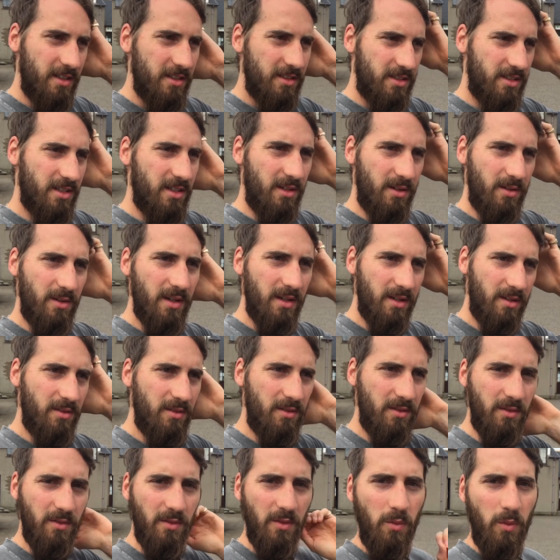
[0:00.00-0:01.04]
So
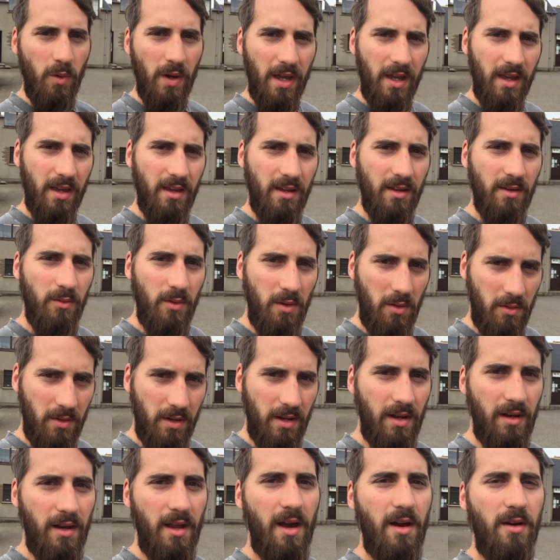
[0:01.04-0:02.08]
in Wick, where we
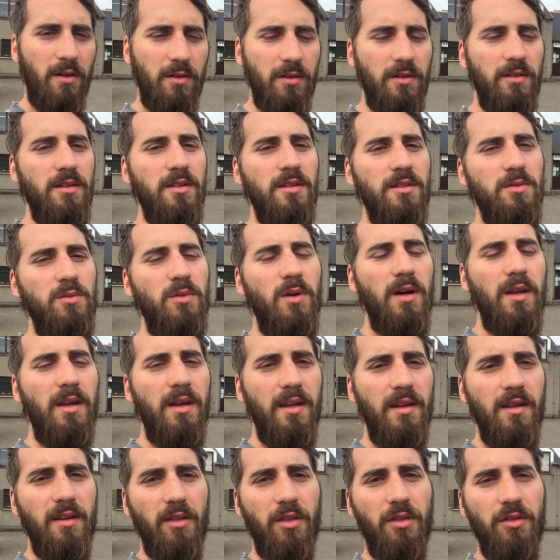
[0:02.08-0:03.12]
are now, is one,
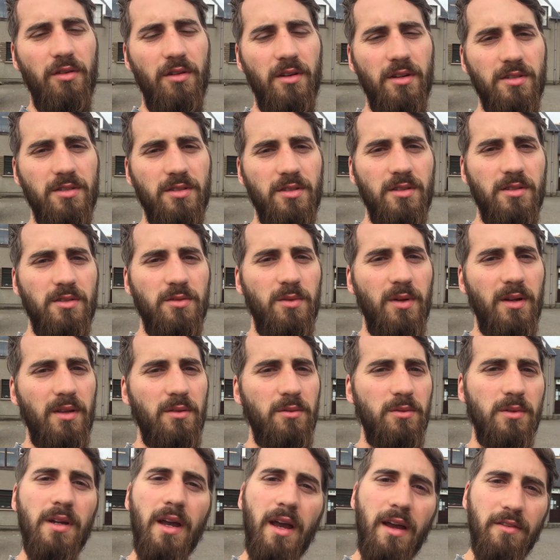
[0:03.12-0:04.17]
and in Thurso is
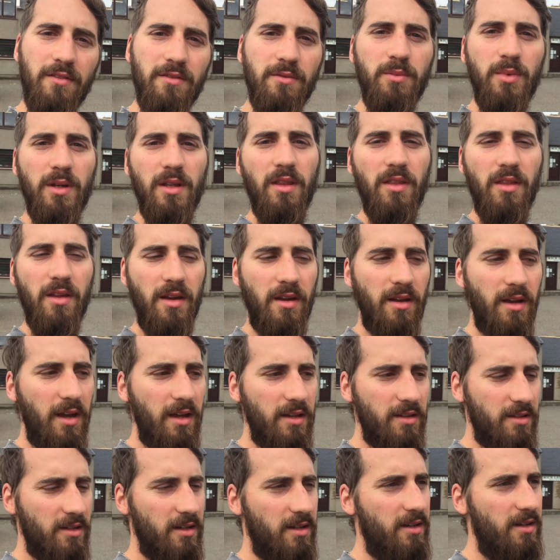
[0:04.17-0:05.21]
one. We haven't been there
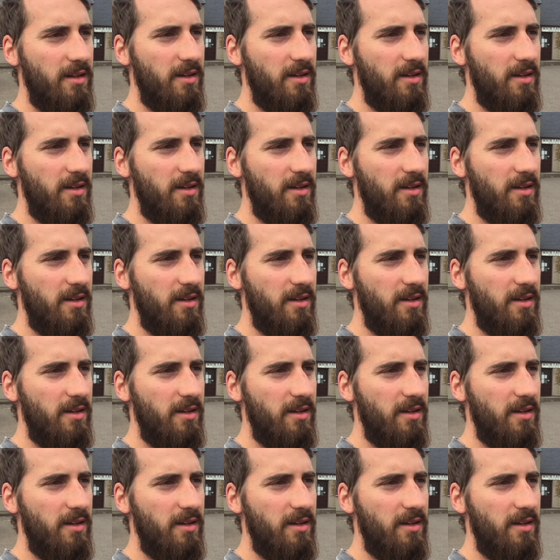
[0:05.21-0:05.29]
yet.